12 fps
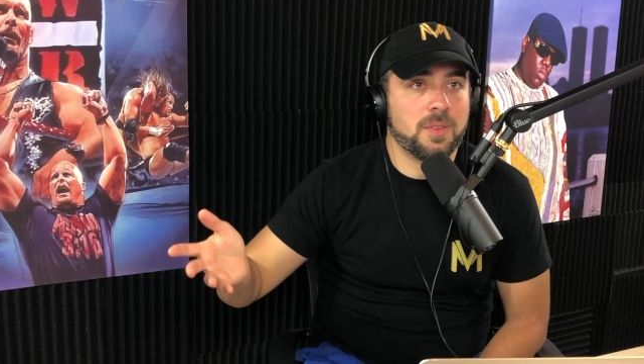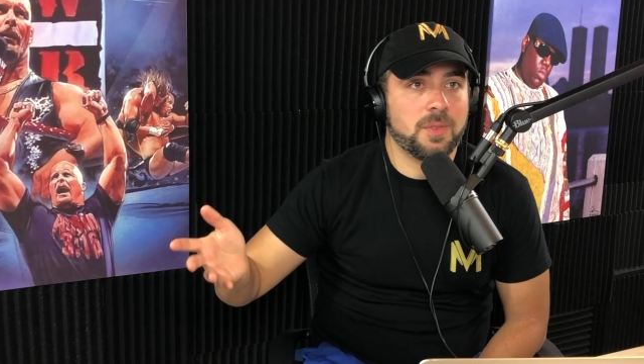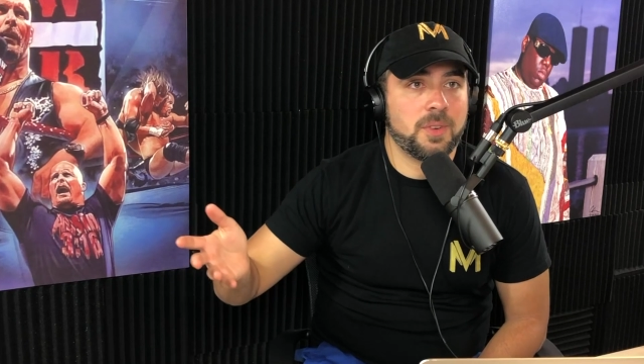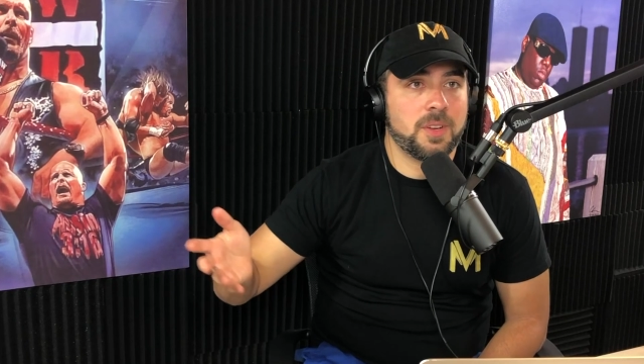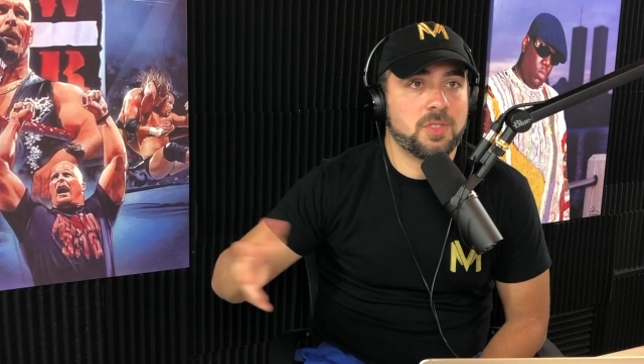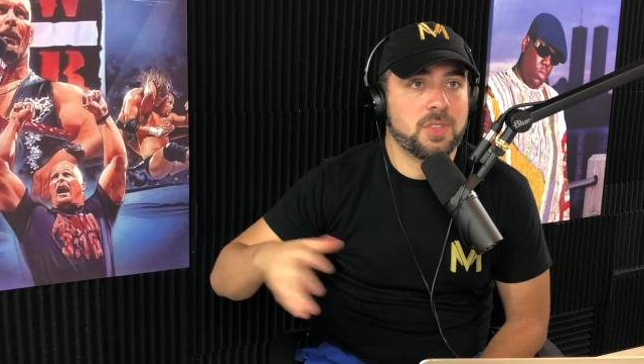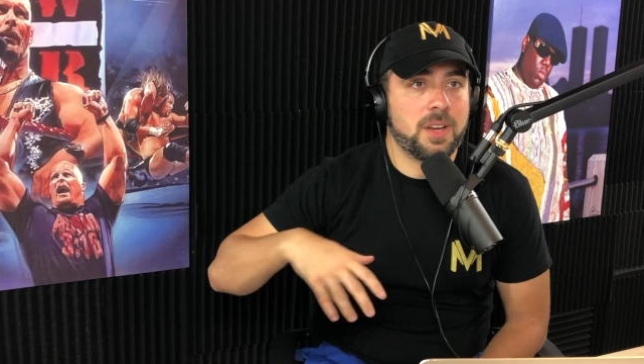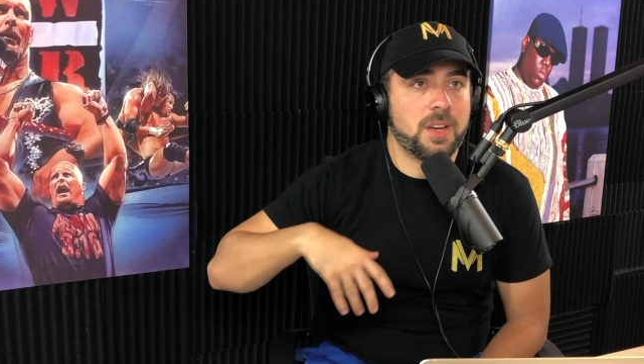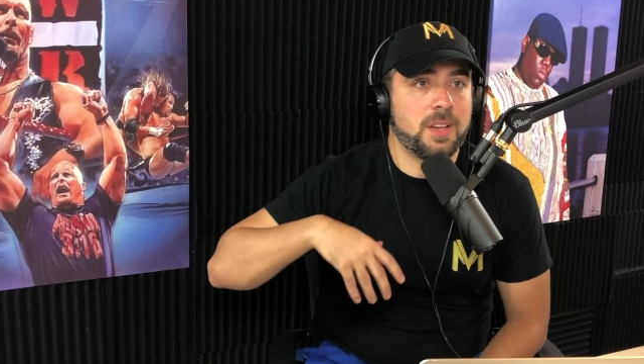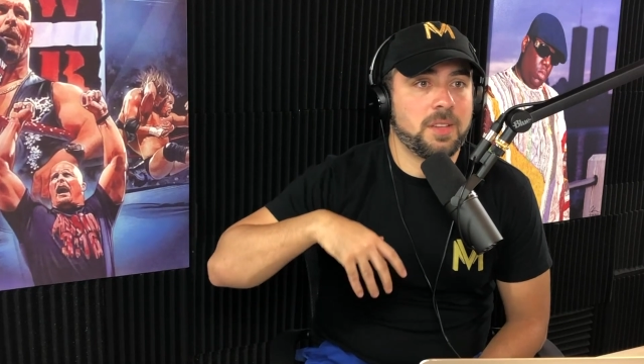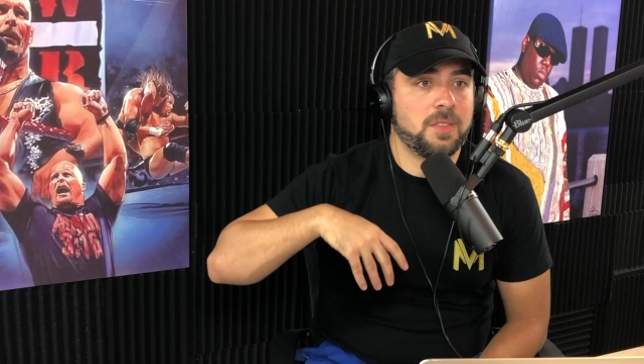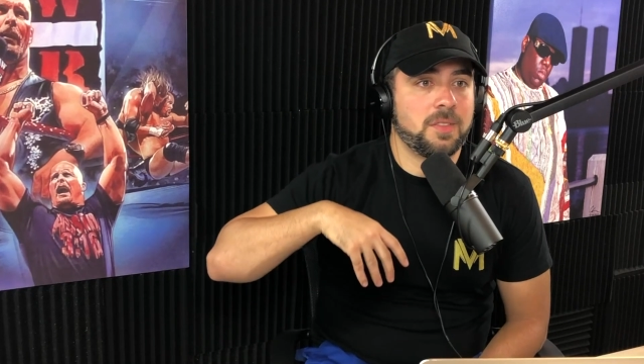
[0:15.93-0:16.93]
your
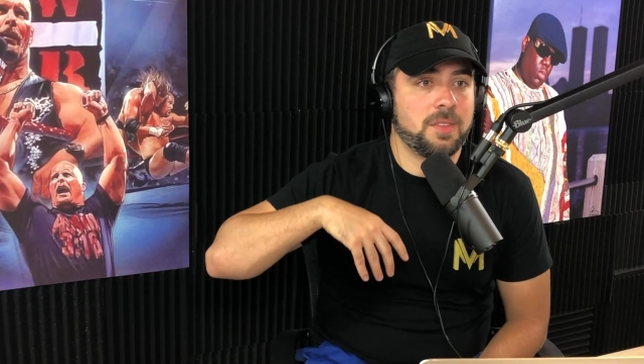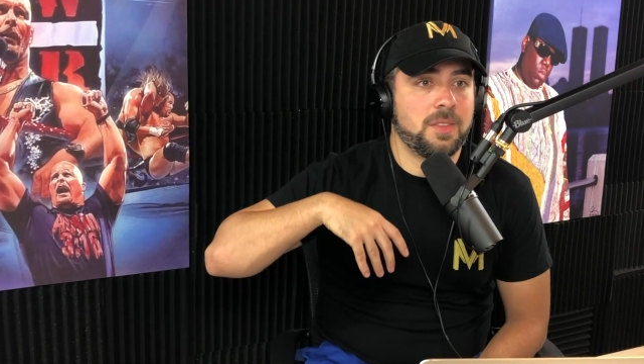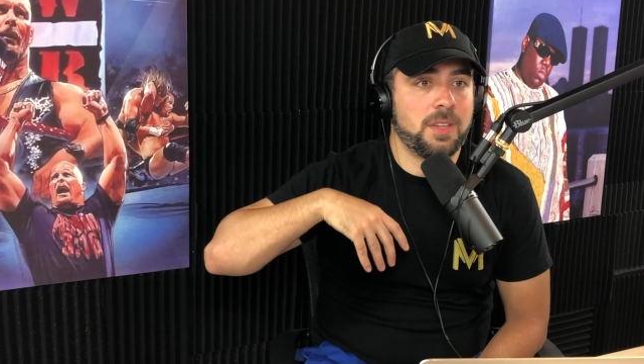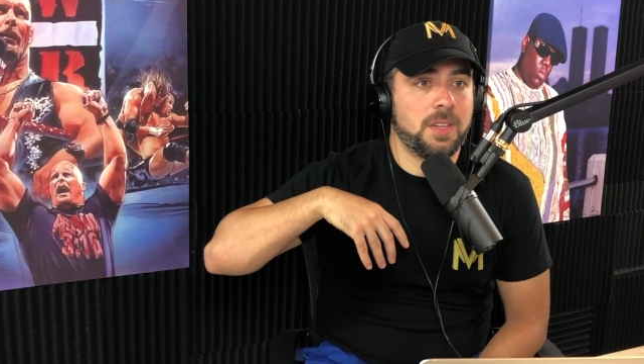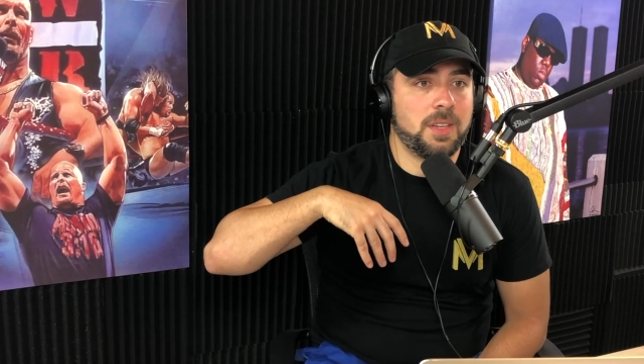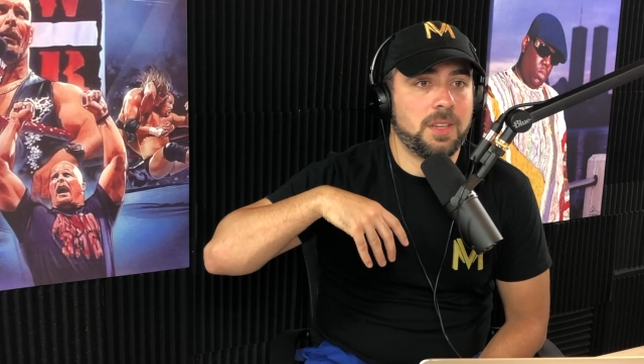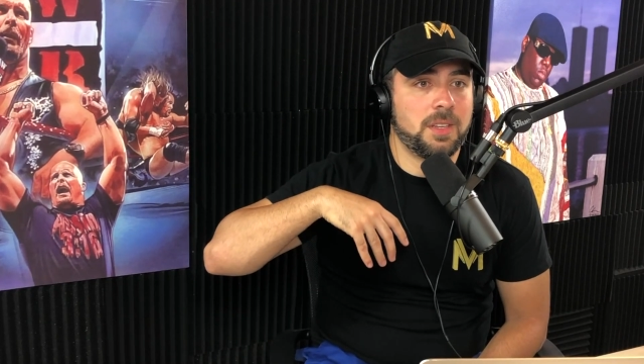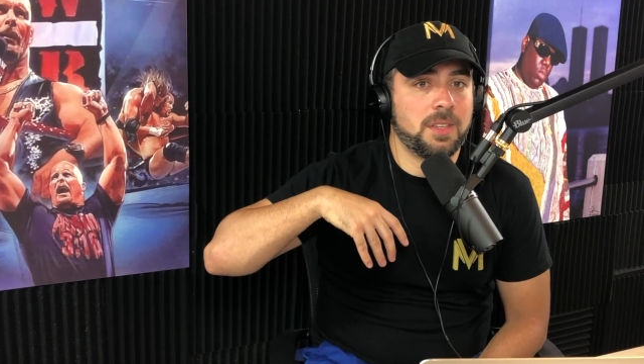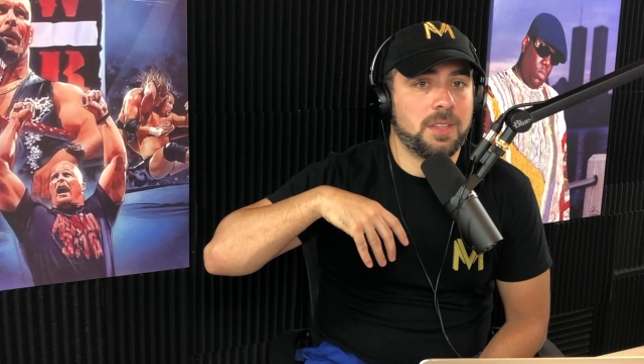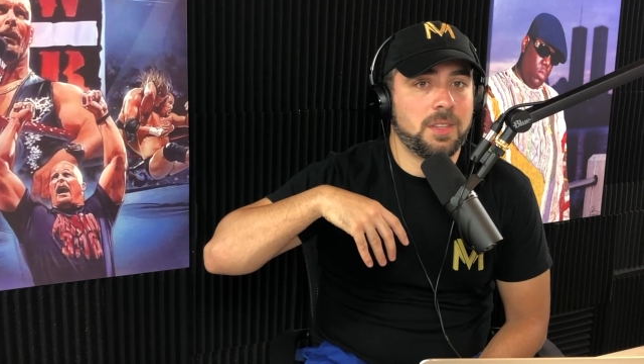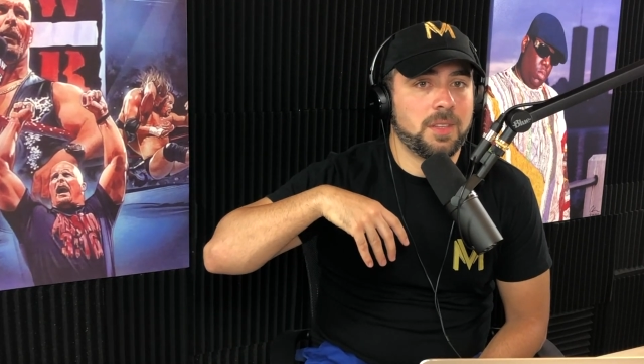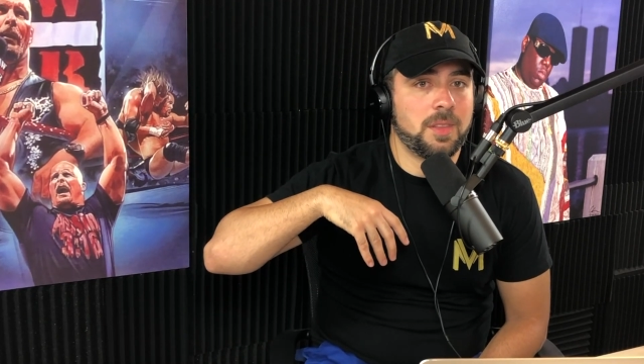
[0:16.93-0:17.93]
franchise,
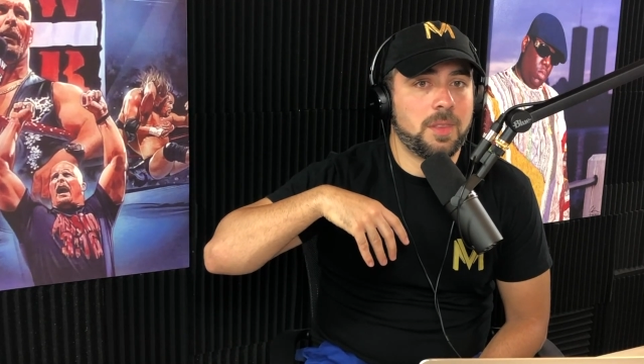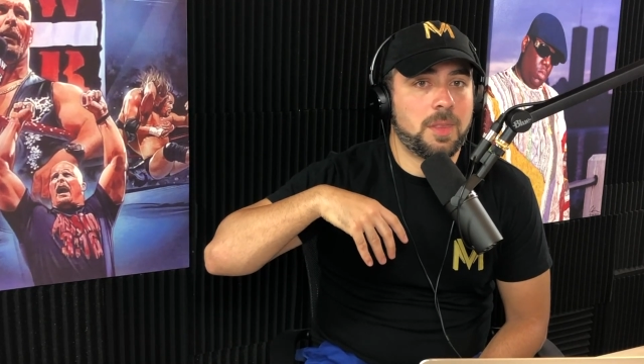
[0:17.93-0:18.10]
mm-hmm.